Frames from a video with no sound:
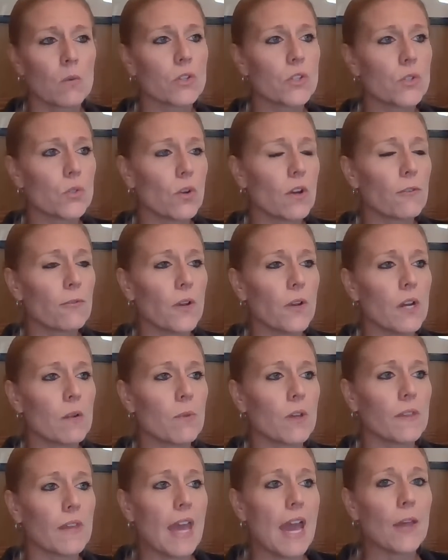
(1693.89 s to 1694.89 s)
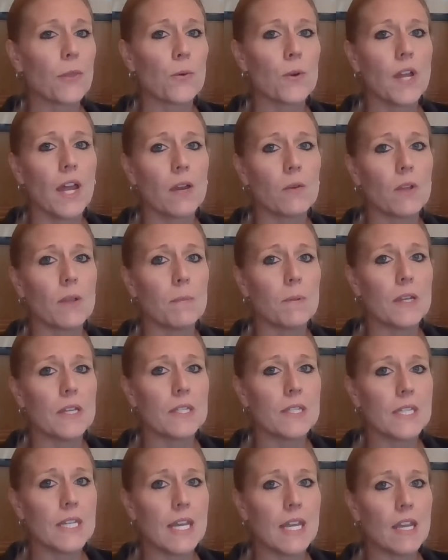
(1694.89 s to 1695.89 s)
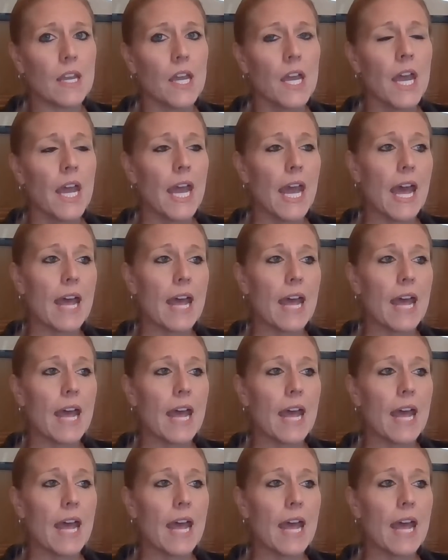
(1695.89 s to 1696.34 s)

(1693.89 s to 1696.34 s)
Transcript: Restore Freedom with Catherine Henry, PC.